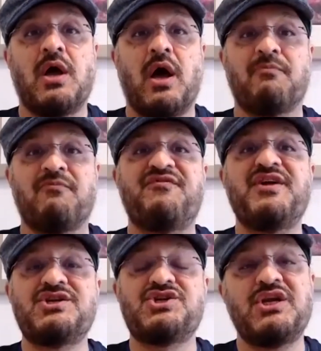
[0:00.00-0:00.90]
A
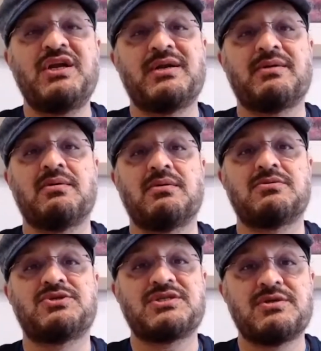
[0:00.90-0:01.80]
windshield,
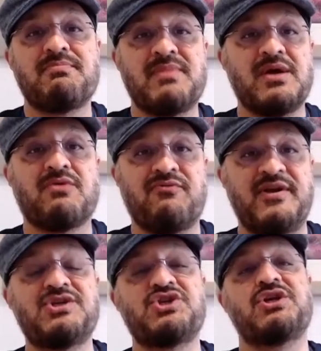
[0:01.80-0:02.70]
just a mere
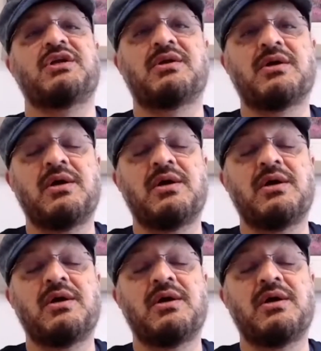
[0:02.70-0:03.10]
windshield,